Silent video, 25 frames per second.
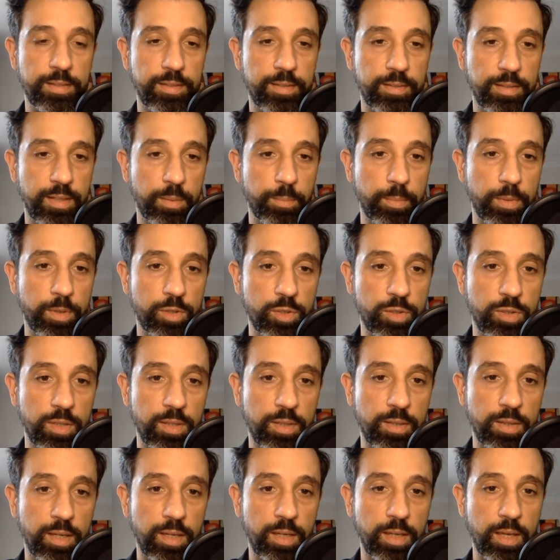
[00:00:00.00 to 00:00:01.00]
they mentioned
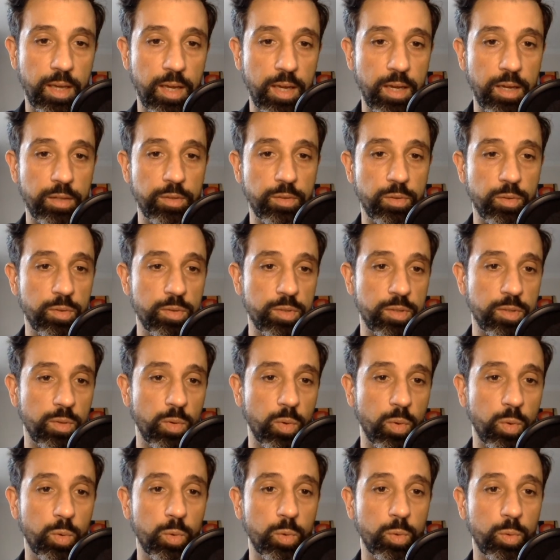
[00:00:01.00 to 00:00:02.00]
that they are using
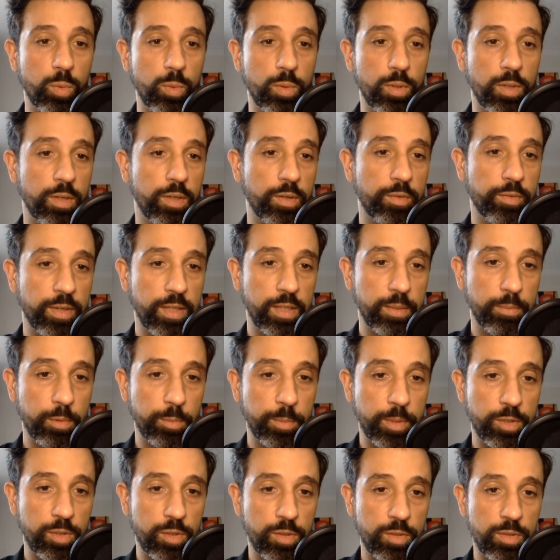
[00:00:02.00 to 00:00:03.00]
all available
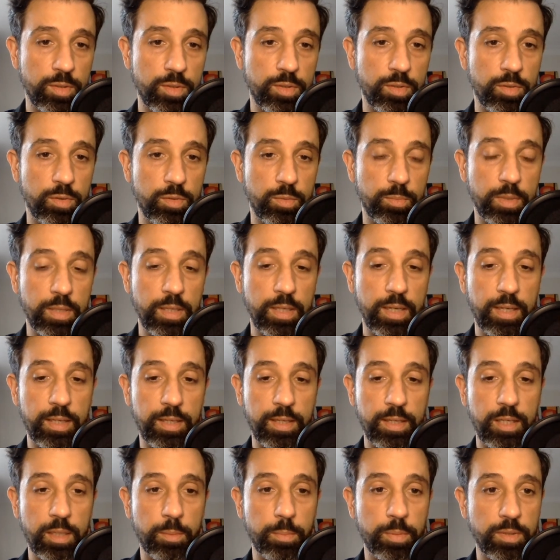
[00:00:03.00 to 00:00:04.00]
measures to mitigate
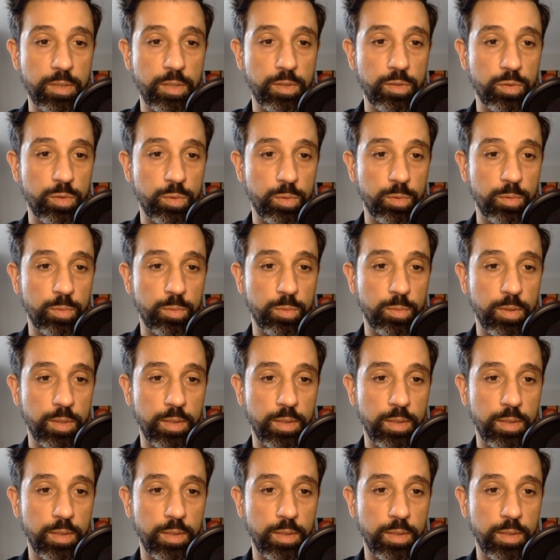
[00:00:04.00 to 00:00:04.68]
any potential